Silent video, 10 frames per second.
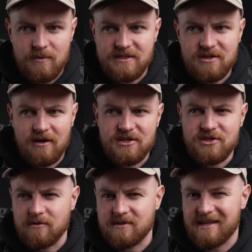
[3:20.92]
which kind of
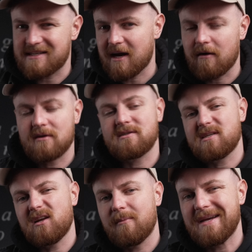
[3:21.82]
shows that this character's a
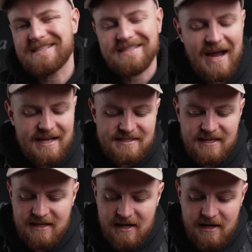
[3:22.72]
little bit
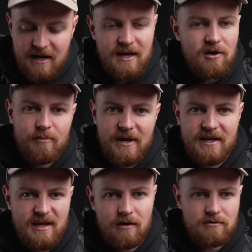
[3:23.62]
scatty, a little bit,
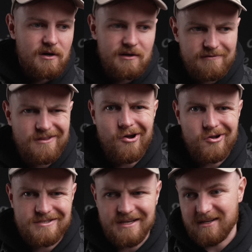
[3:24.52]
kind of
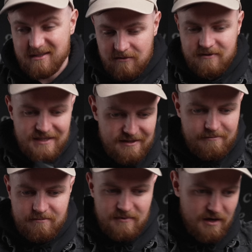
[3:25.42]
dirty, because obviously
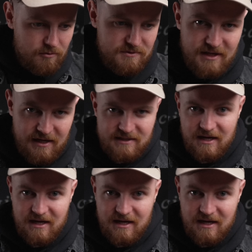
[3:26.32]
the whole scene is